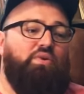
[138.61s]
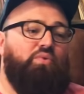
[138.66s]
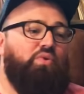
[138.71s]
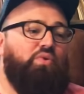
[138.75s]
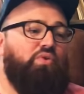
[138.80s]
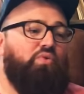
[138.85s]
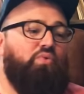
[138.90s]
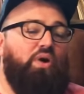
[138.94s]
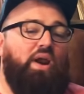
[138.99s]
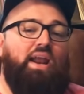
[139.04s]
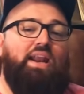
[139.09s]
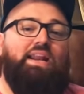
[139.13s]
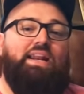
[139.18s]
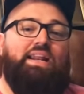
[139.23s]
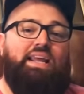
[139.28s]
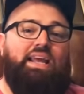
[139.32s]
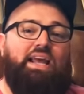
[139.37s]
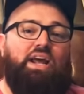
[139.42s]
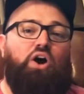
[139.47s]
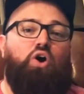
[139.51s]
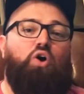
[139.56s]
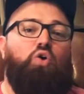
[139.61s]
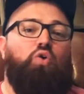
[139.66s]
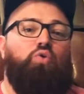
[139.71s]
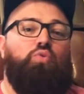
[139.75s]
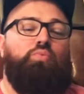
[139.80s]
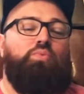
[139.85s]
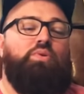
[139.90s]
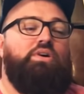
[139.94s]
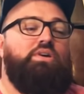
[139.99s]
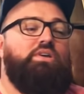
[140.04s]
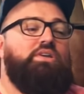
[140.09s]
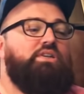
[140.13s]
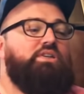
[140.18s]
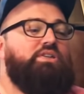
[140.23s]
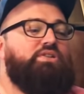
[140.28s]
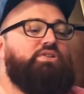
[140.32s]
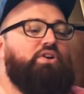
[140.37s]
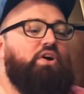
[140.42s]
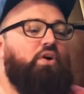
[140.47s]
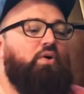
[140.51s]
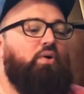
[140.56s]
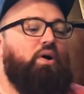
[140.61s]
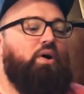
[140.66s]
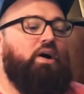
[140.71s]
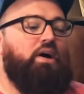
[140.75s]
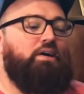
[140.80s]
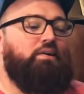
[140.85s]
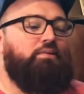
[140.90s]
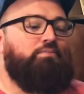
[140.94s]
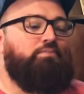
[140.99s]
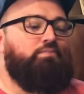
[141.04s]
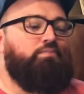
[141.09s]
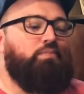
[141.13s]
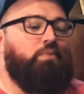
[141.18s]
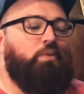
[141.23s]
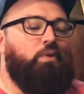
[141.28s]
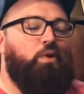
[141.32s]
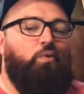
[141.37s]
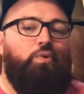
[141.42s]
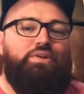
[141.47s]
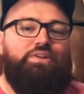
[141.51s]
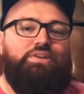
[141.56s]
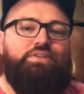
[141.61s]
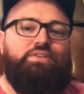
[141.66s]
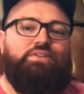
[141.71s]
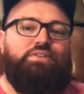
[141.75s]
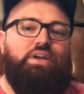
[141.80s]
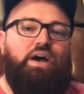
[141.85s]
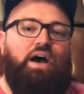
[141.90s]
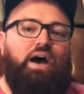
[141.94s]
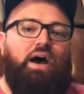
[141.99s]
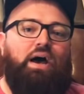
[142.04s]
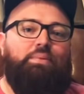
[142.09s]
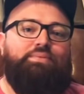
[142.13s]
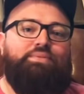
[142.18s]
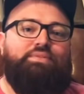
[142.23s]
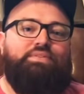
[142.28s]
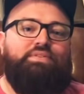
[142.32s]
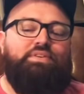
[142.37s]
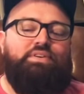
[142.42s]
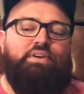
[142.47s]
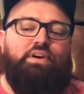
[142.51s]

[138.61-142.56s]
We were ready to get home. So we just stopped.